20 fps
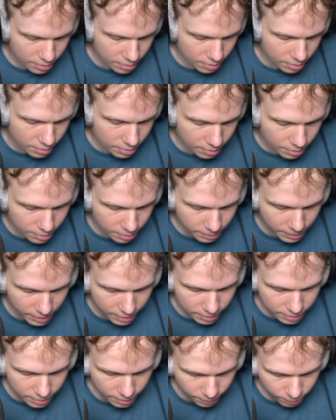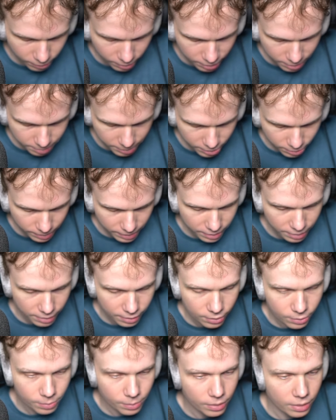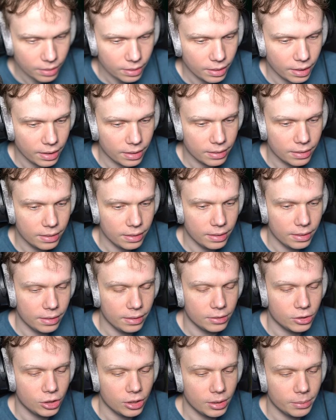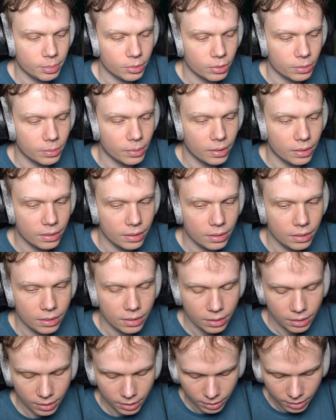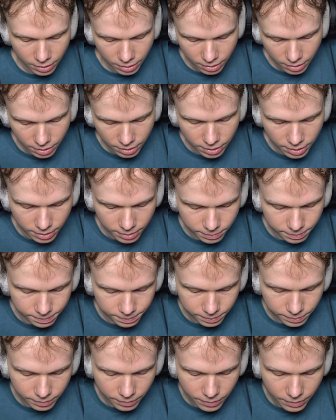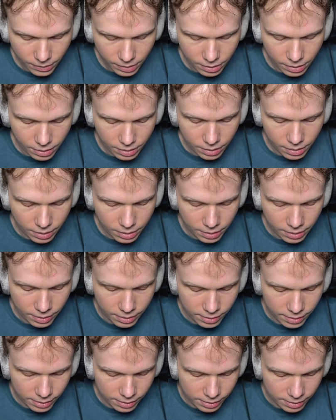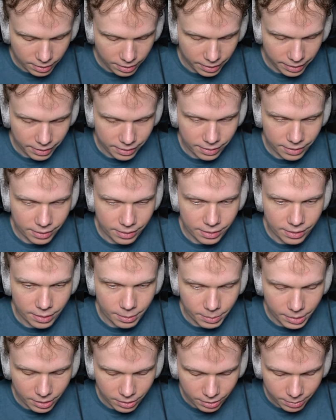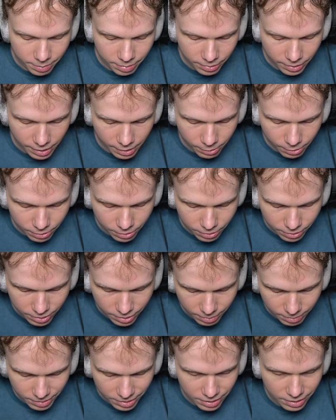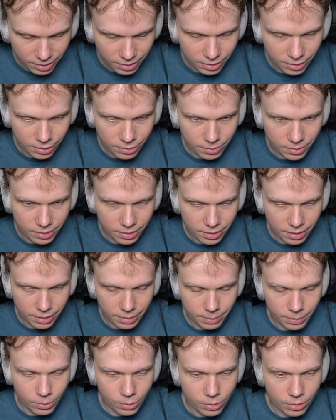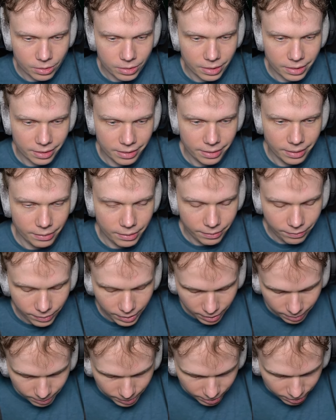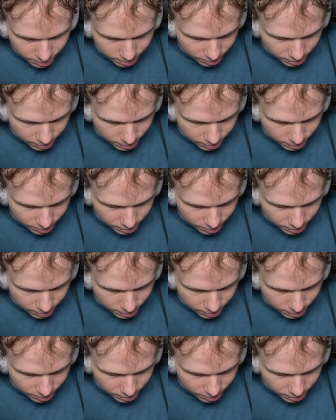the the main difference between this one and the cheaper one um, is it's like sixty miles per hour or something, and this one's like more like seventy-five miles